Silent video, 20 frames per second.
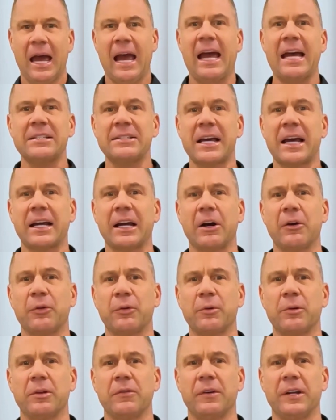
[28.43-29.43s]
As I go
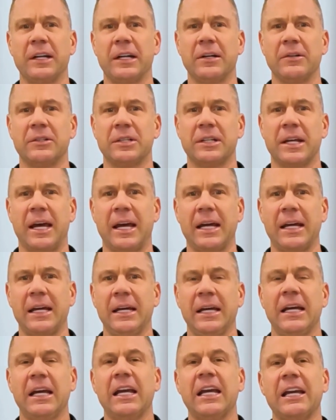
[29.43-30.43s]
through the video today,
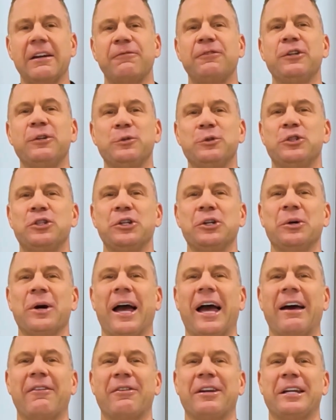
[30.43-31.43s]
if you do
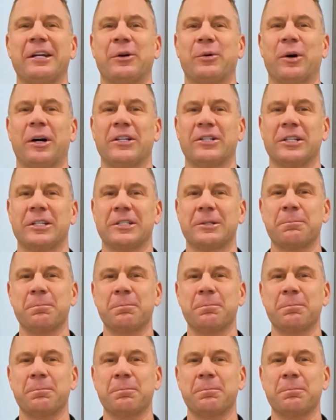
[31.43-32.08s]
have any questions,